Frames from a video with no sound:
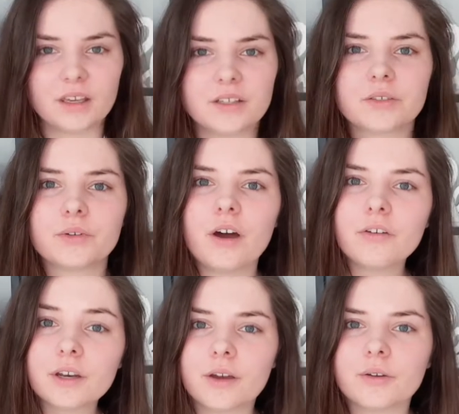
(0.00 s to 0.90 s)
So we
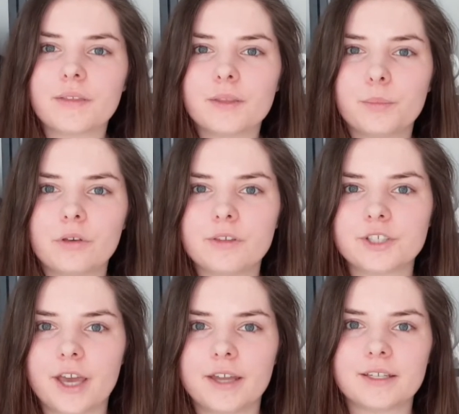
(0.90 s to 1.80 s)
already know that the birth
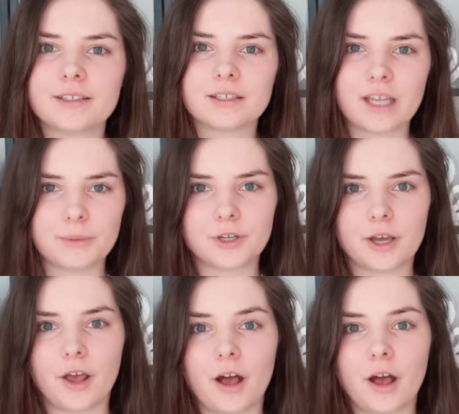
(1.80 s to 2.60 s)
chart is a snapshot